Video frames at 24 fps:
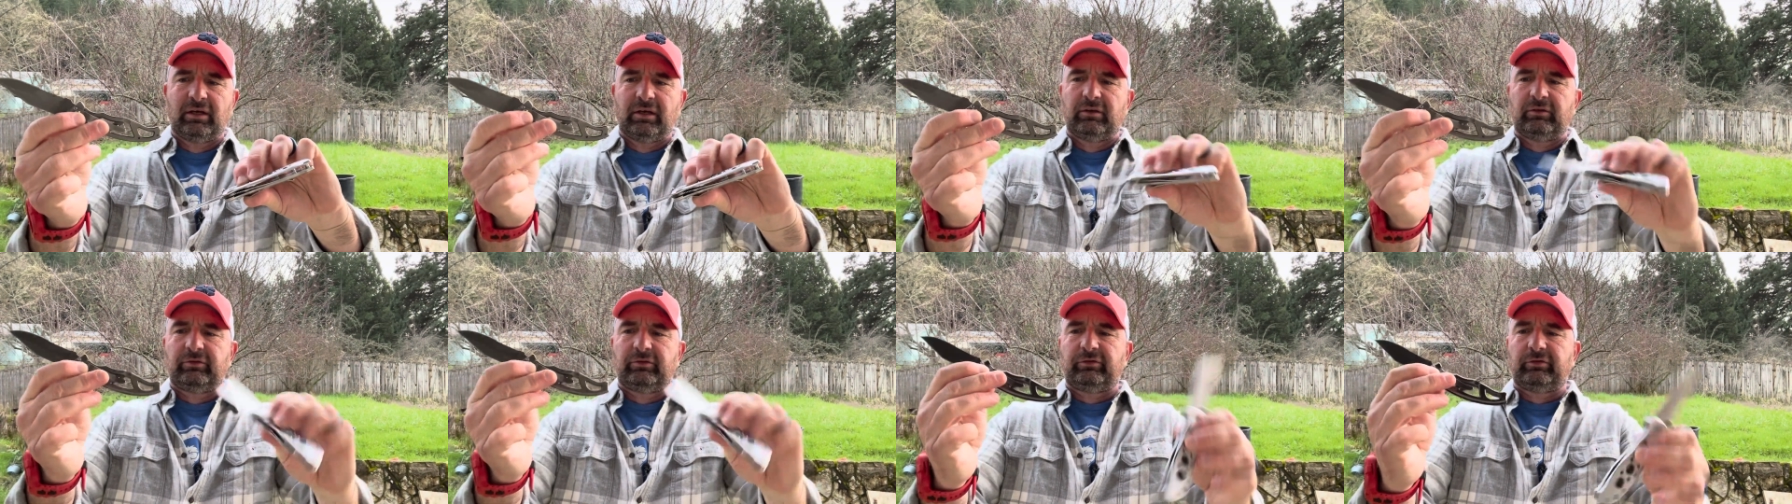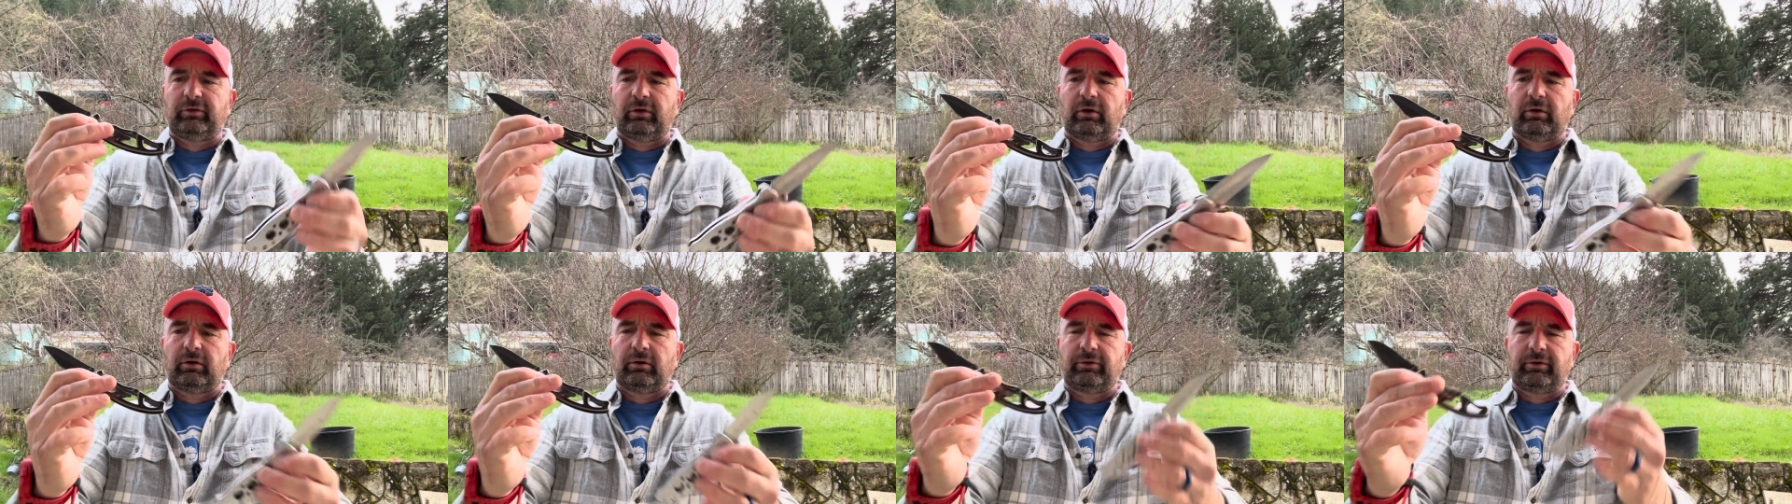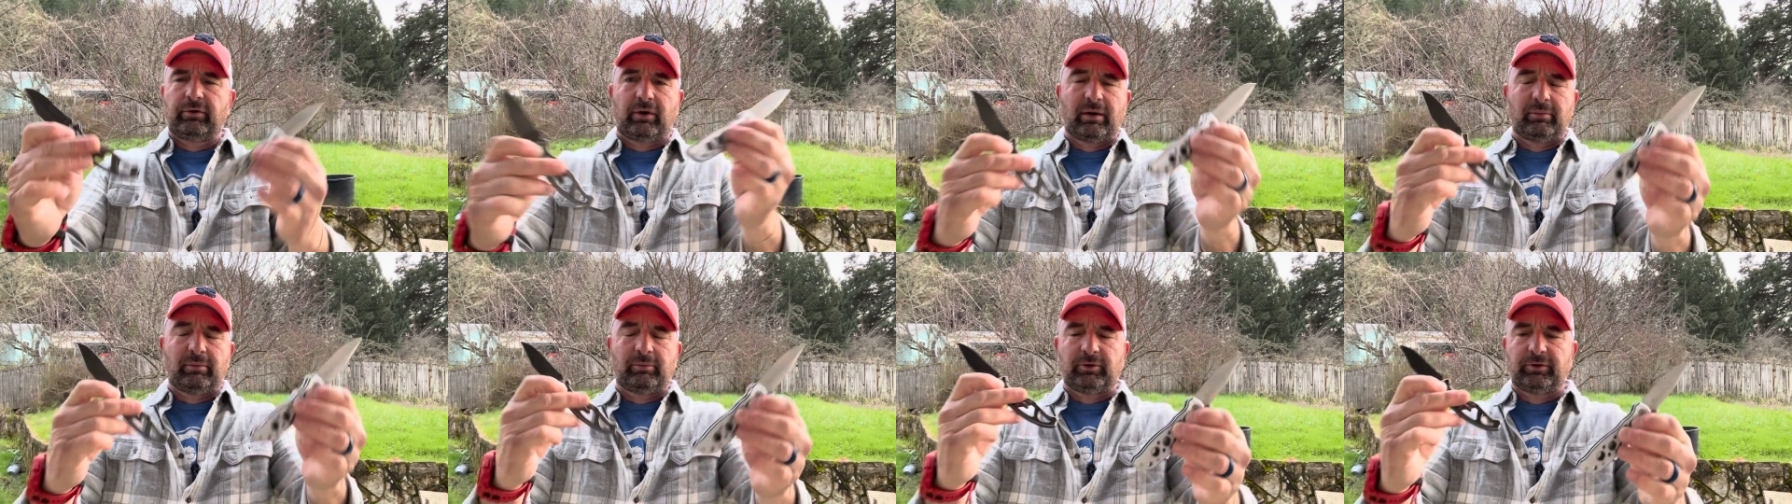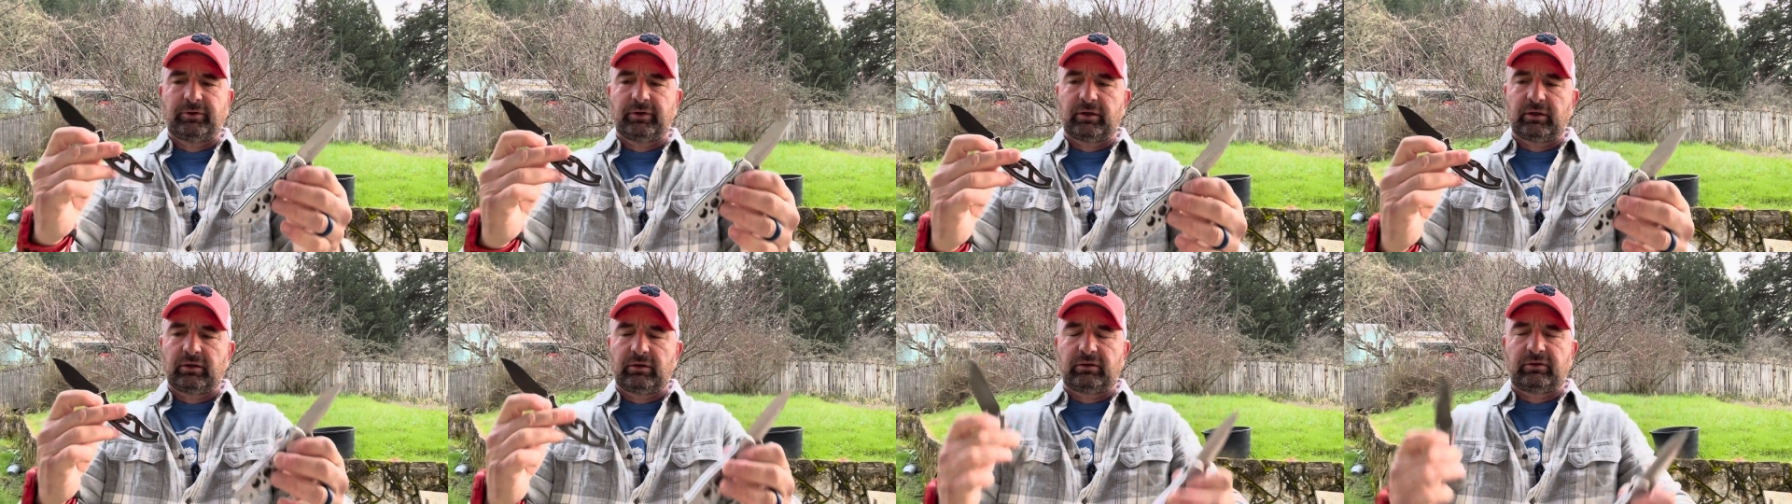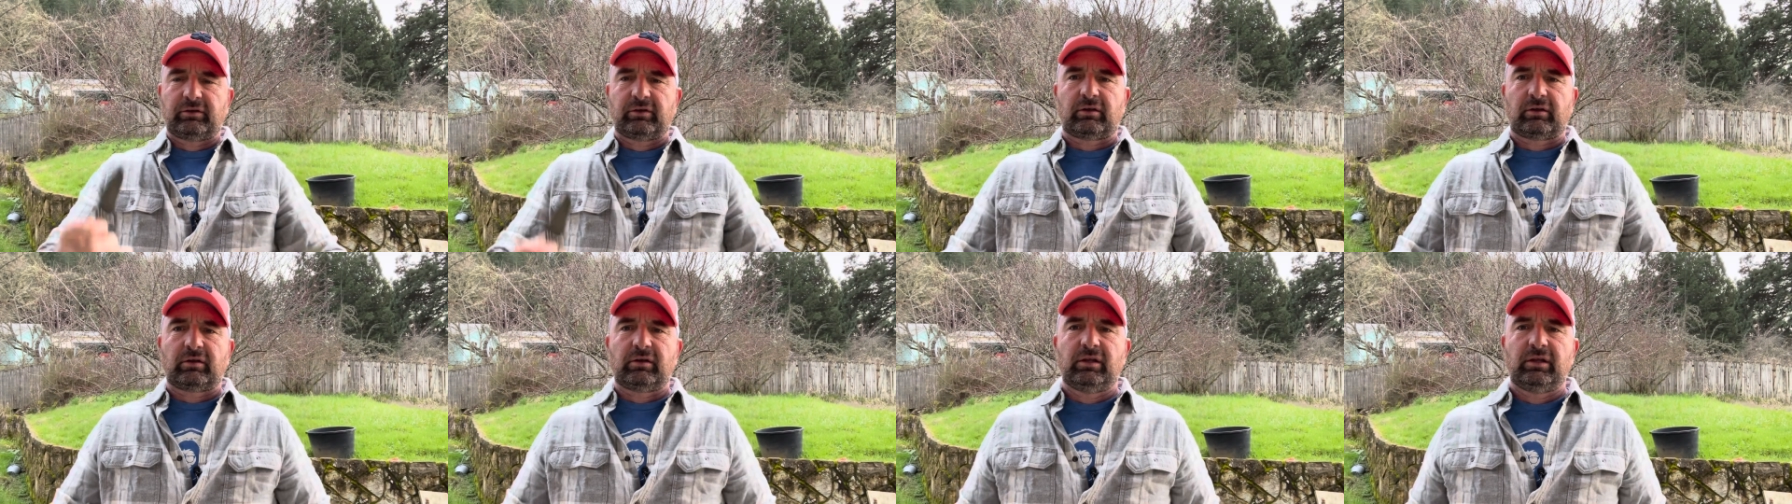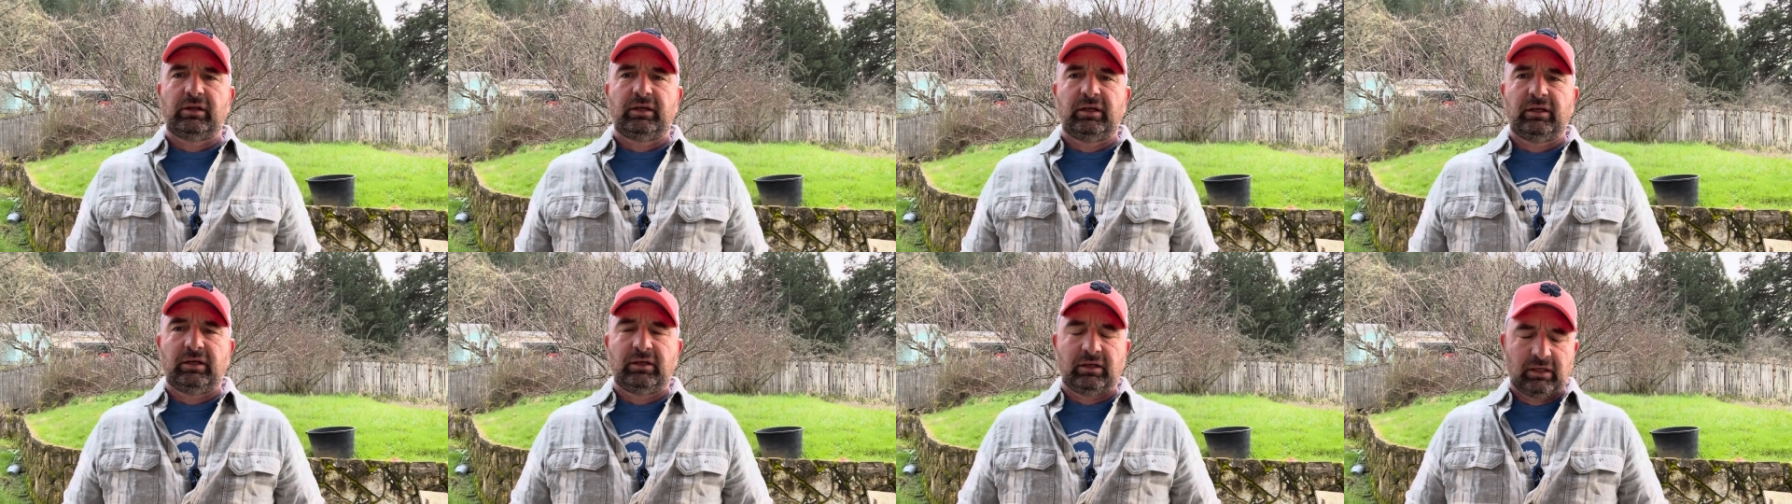so they're able to
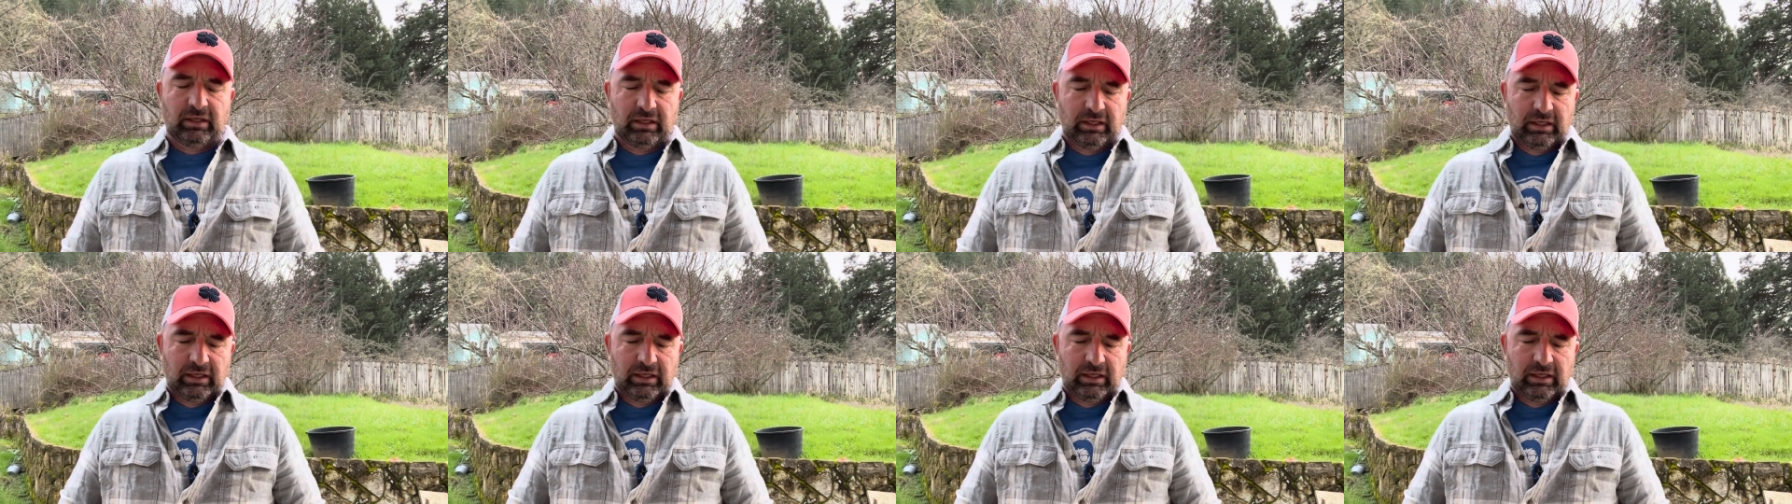clean.